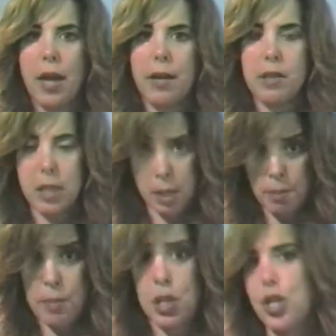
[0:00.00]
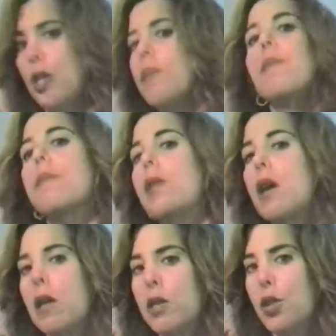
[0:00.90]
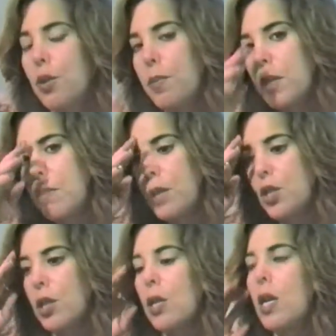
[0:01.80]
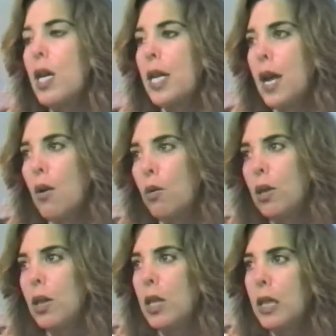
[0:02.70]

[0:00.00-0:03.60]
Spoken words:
a submission, script submission. Now,